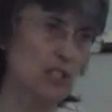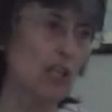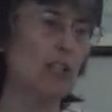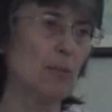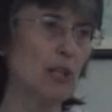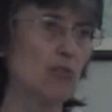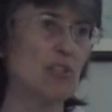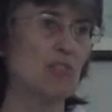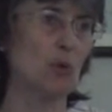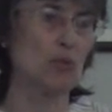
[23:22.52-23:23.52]
in
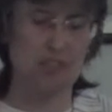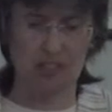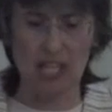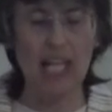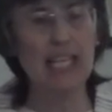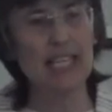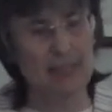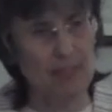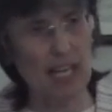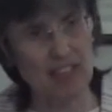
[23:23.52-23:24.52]
documentary sources,
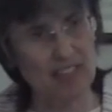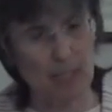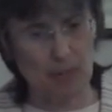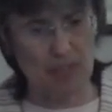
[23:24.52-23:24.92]
in the landscape